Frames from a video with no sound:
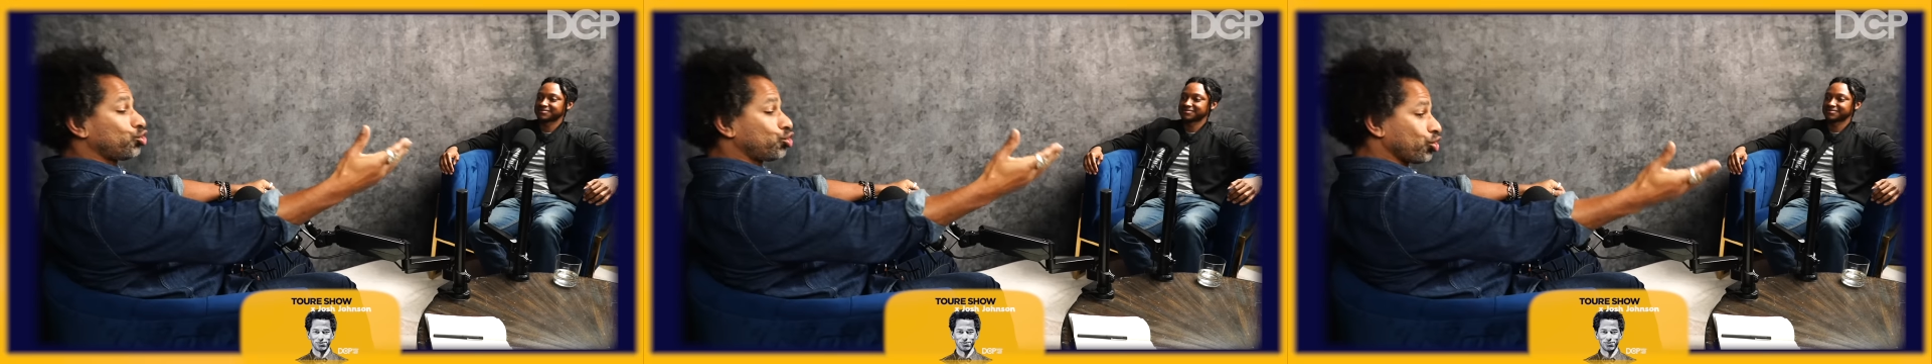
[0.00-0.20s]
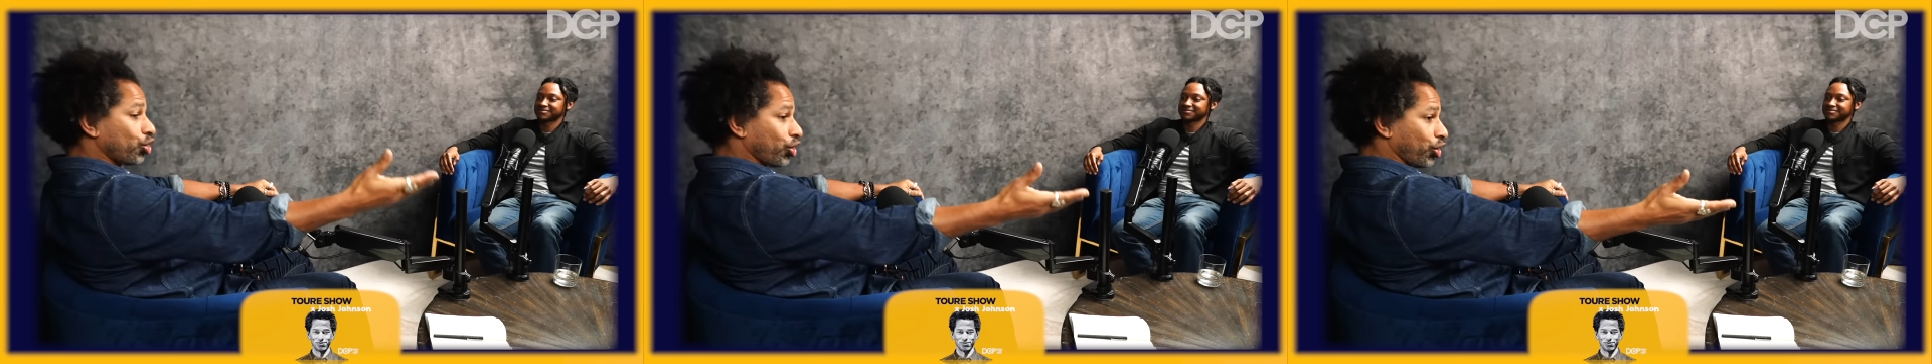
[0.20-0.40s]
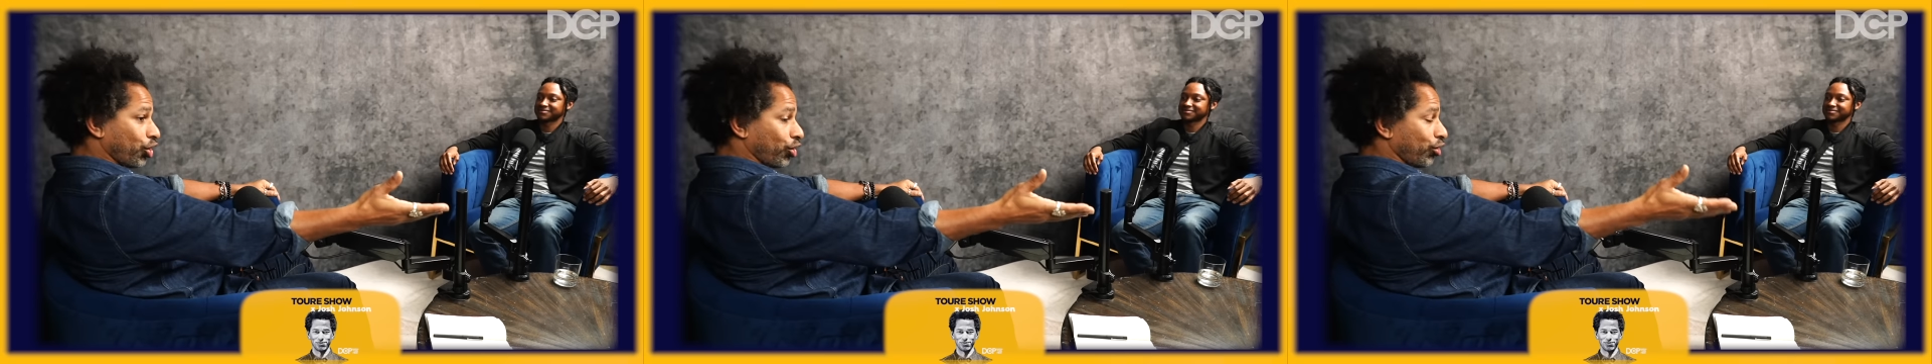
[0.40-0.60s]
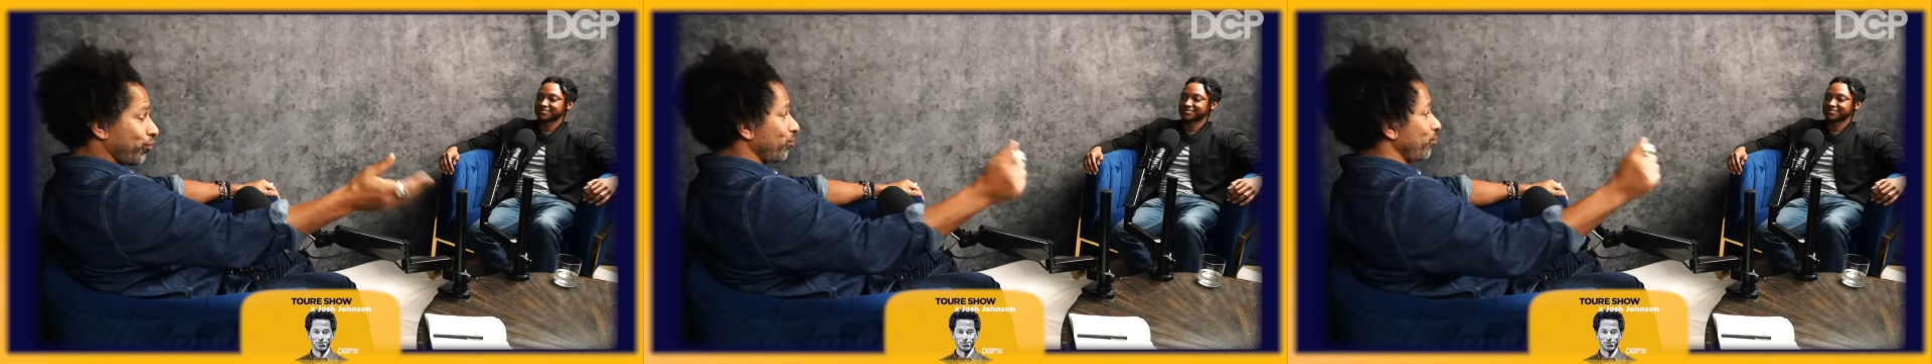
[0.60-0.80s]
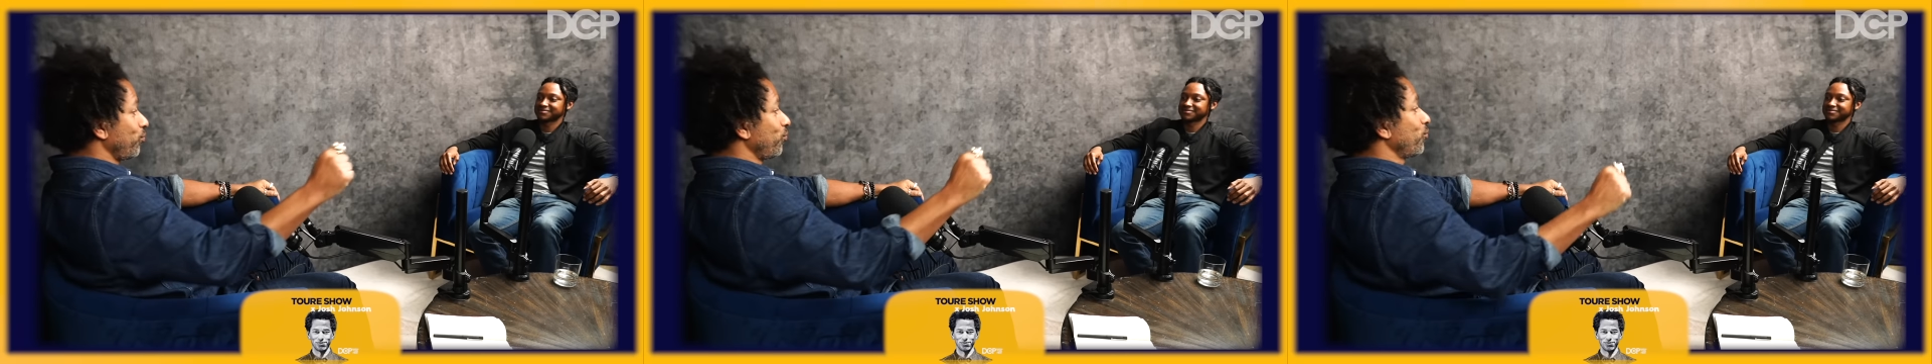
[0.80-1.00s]

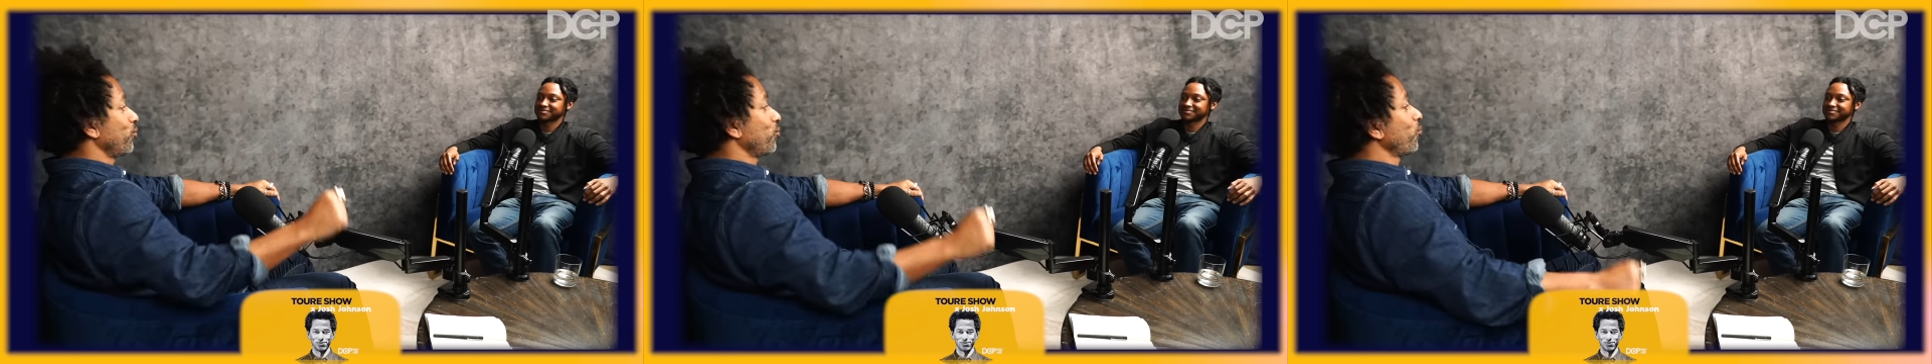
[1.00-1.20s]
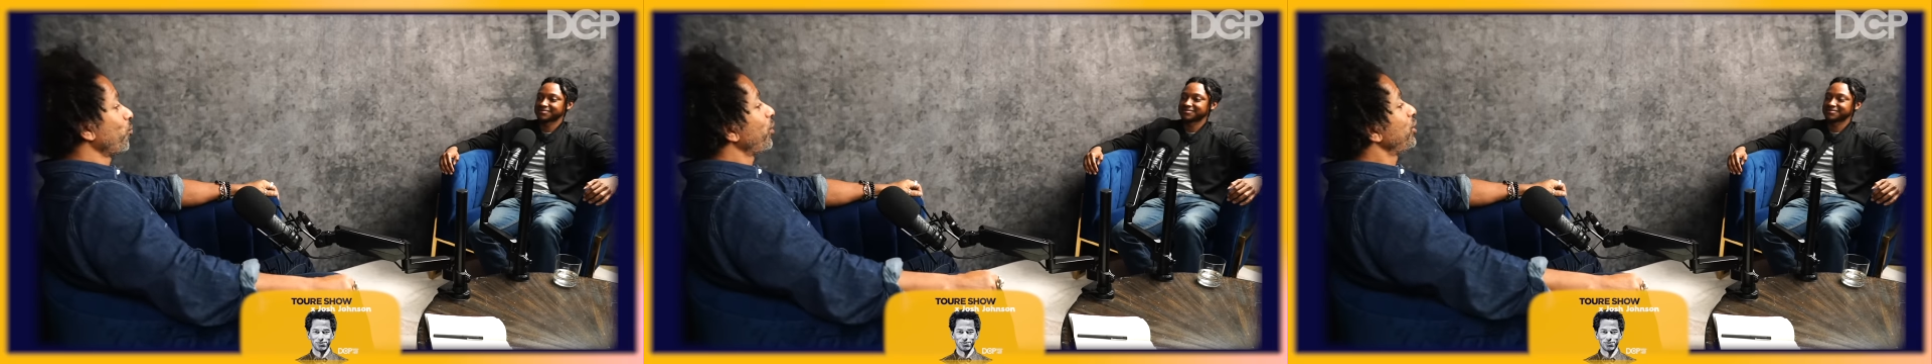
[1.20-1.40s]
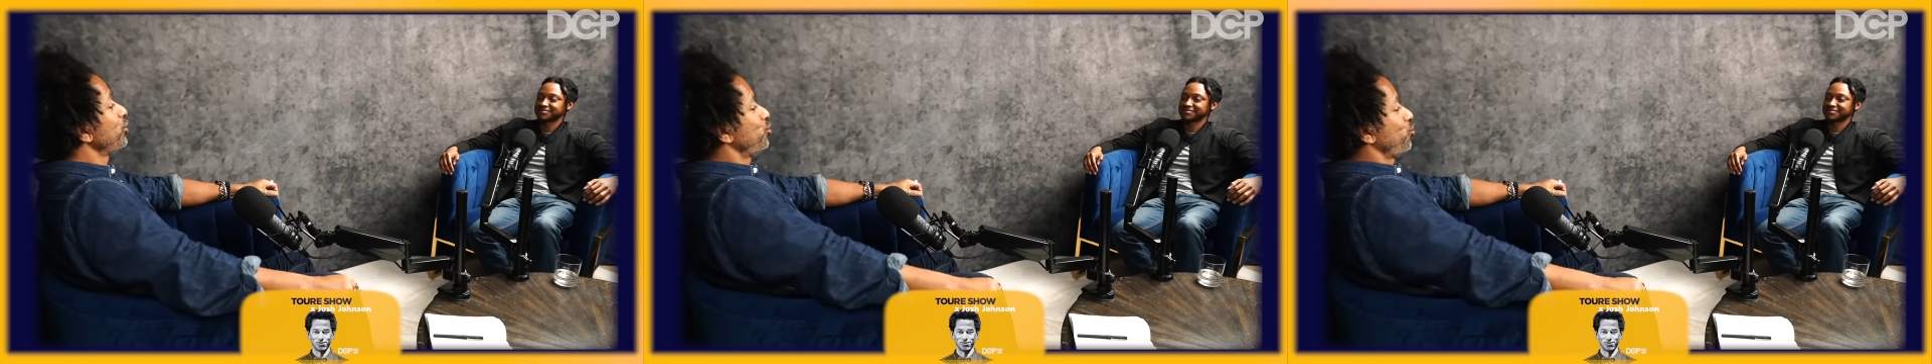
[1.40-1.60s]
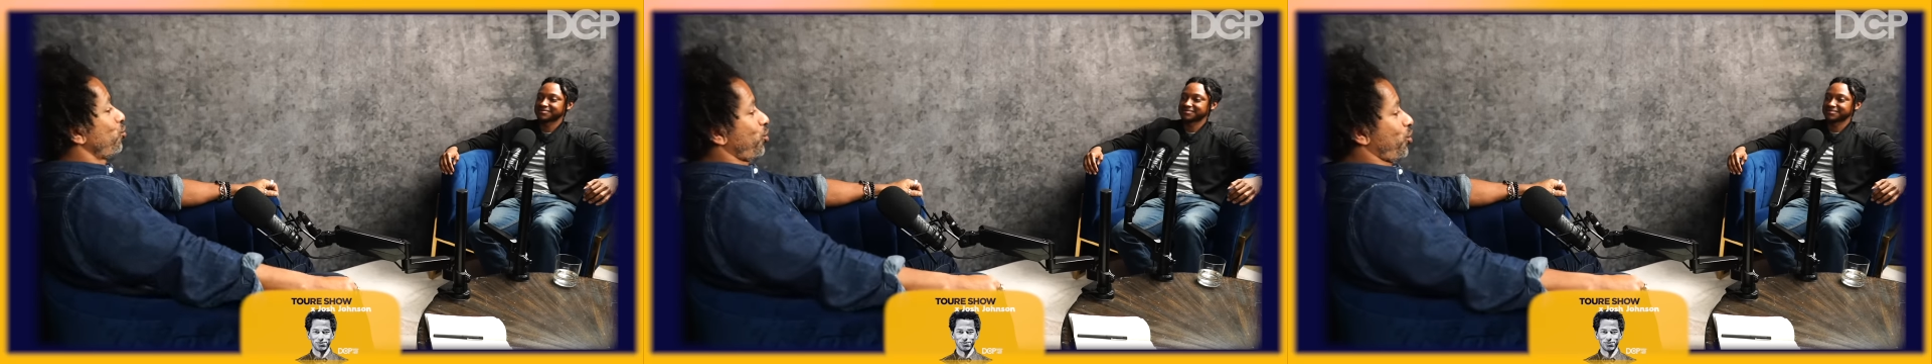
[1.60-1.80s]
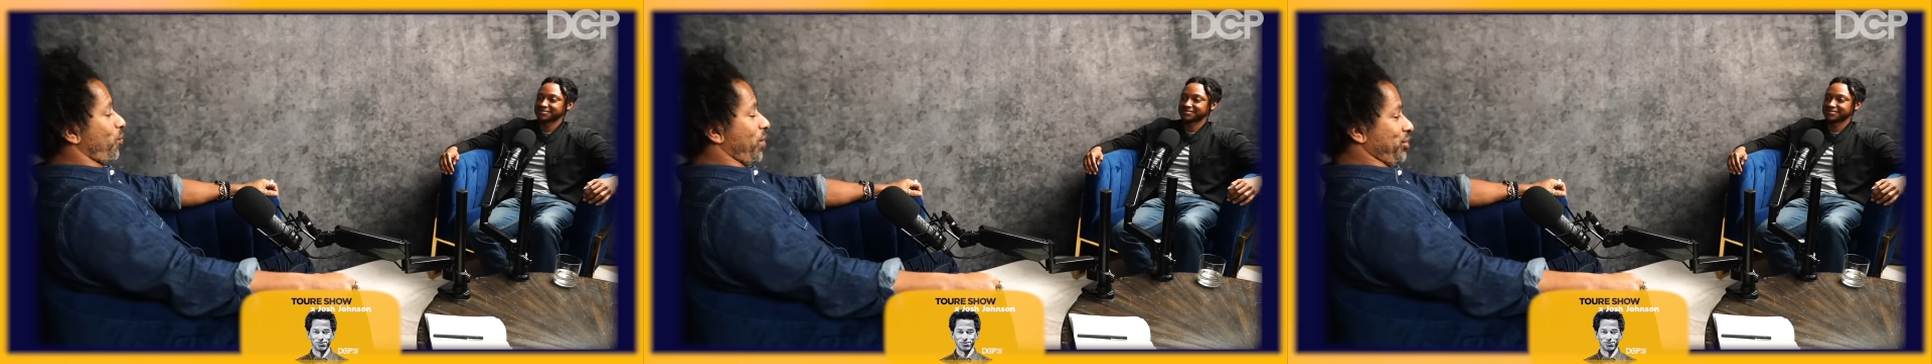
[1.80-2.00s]
sir, what is
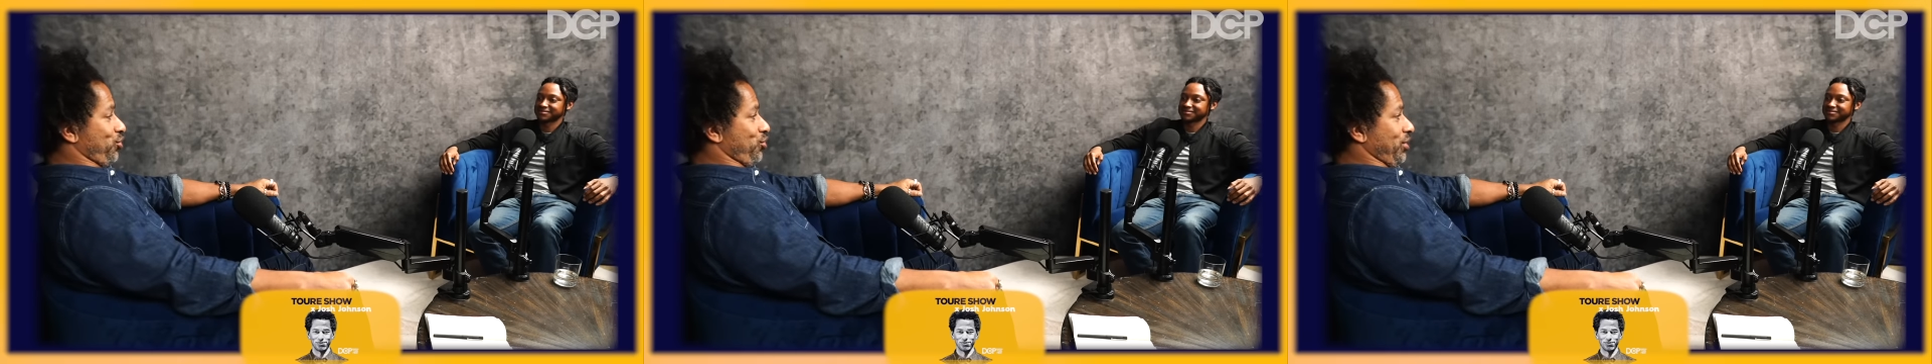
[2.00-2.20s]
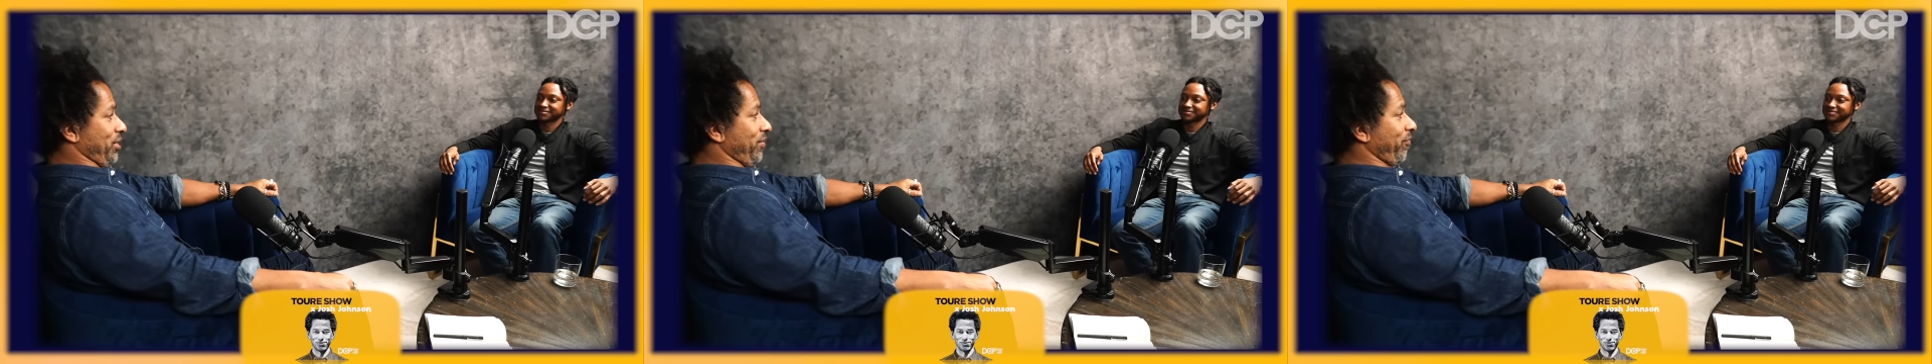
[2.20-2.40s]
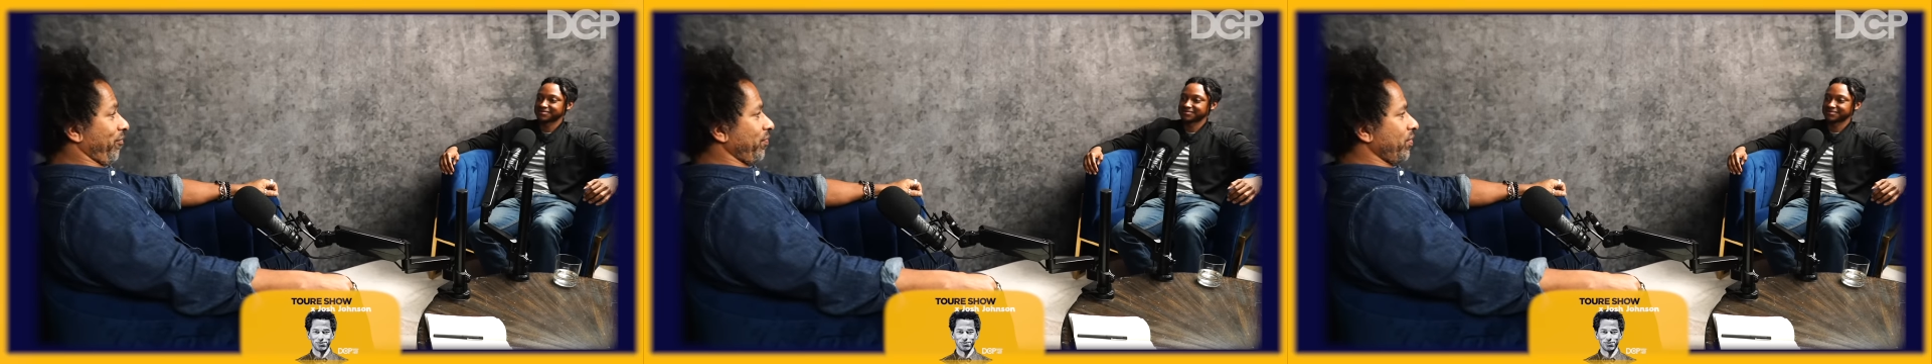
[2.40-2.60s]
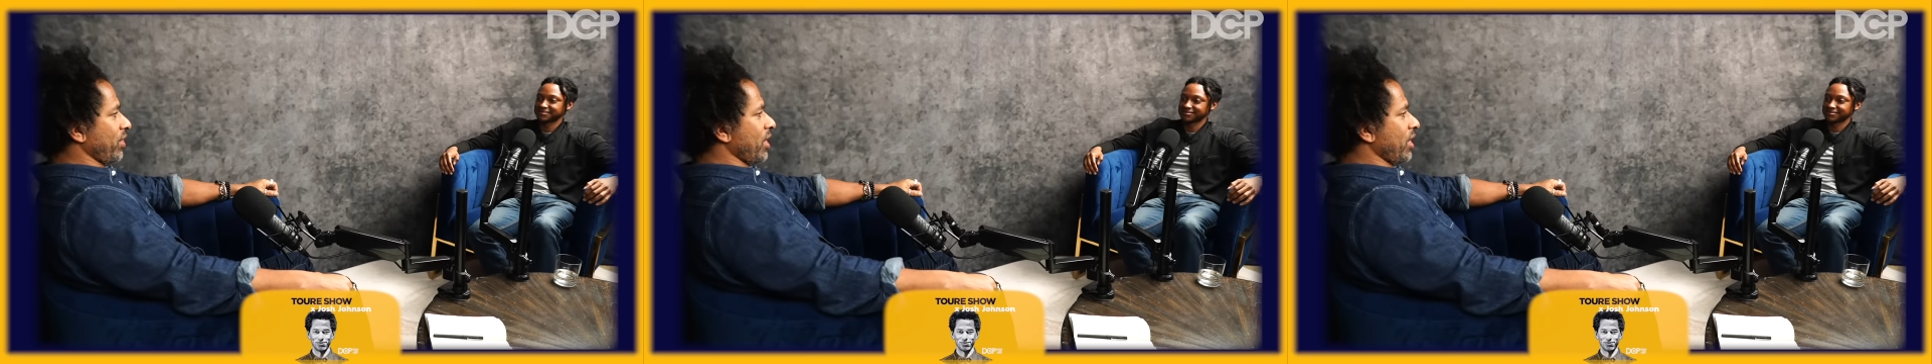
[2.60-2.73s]
your question?